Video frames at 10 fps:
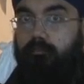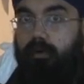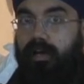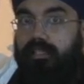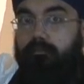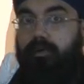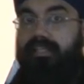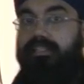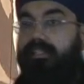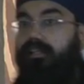Maharaj
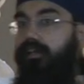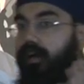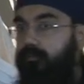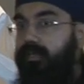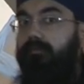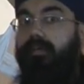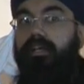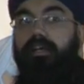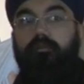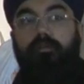blessed a lot of people
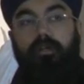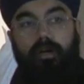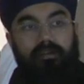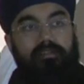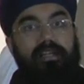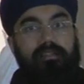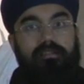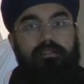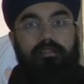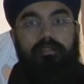here with a lot of
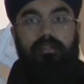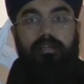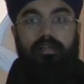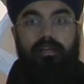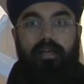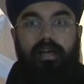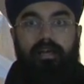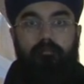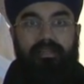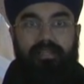things.
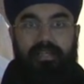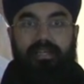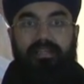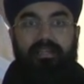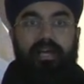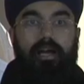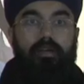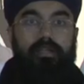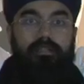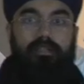But the key thing now
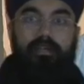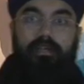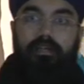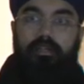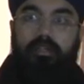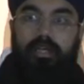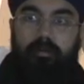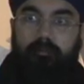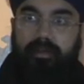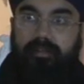is to
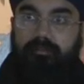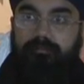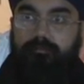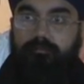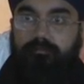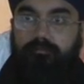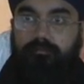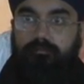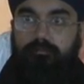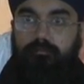keep it.
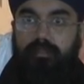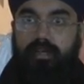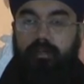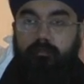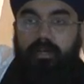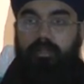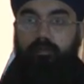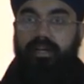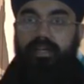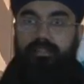Because
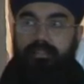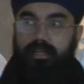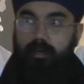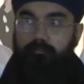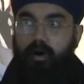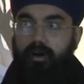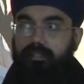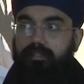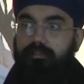what it is, it's like a pot.